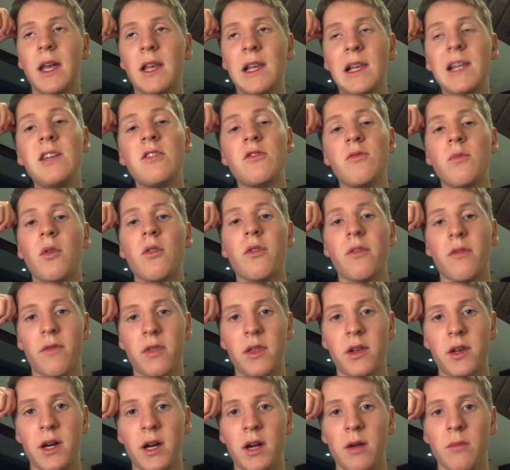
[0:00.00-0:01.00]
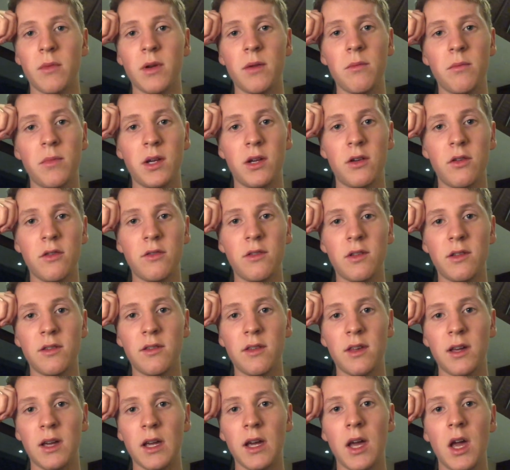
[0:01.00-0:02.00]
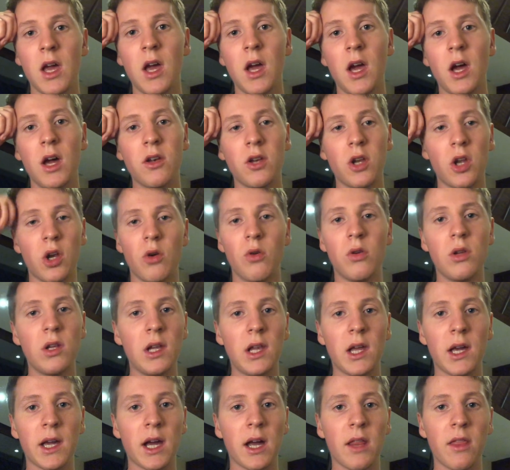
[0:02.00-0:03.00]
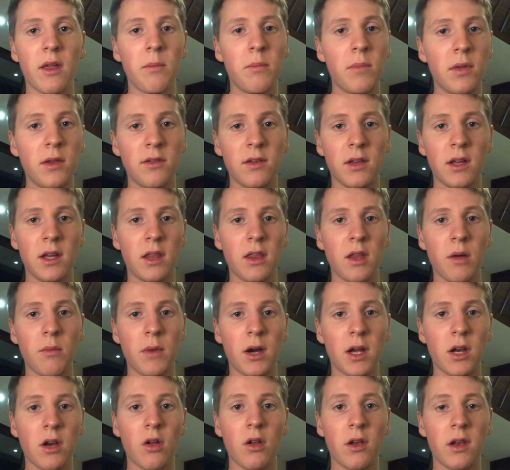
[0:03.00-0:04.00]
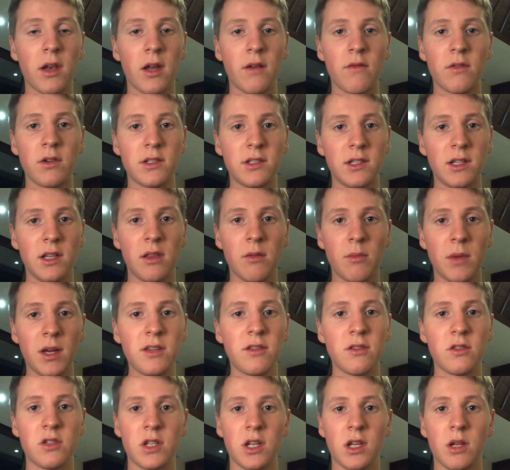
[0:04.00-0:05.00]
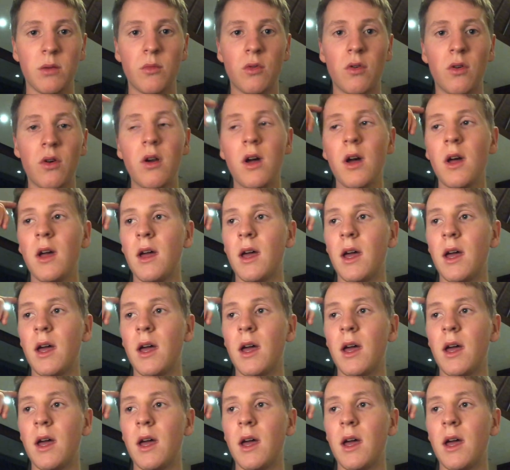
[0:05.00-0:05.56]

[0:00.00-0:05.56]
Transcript: least most of the time, because it's like, not only like are they busy and they might not never see the message anymore,